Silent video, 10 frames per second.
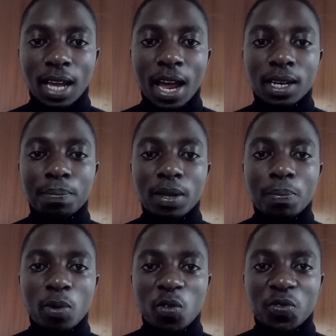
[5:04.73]
and be
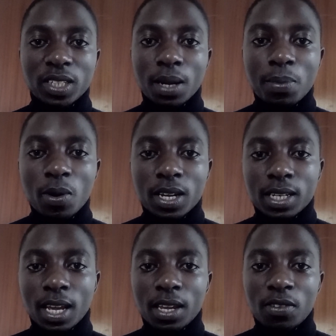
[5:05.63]
profitable
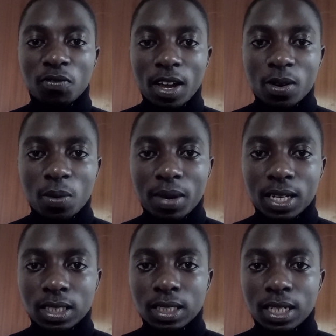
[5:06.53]
in the
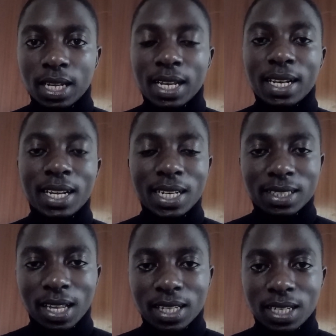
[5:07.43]
environment.
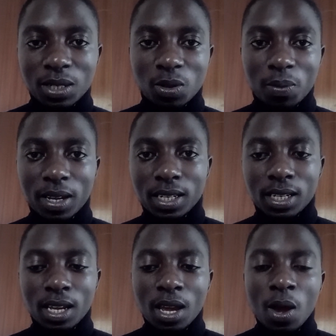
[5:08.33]
Ladies and gentlemen,
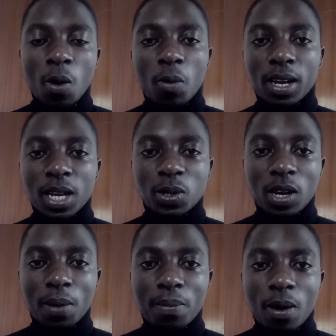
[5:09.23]
when I
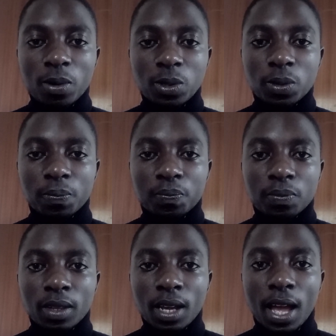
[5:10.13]
talk about
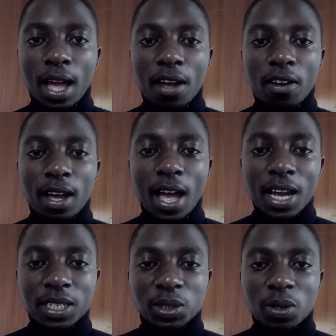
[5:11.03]

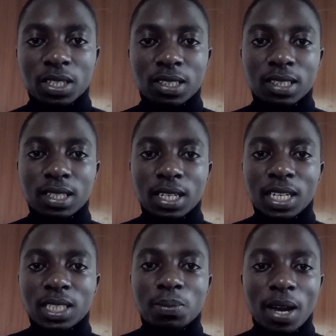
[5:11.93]
actions,
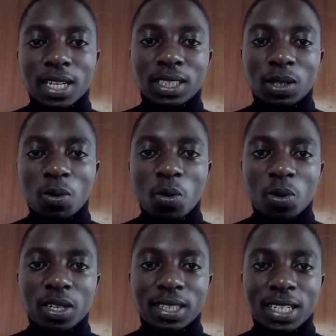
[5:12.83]
it might
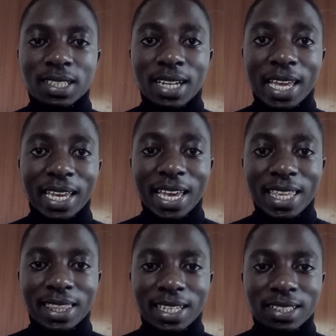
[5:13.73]
include things like
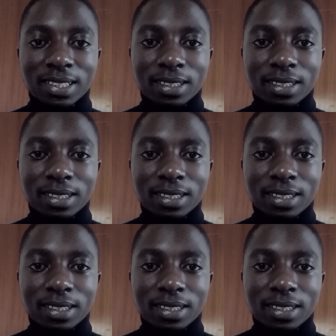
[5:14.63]
ethics.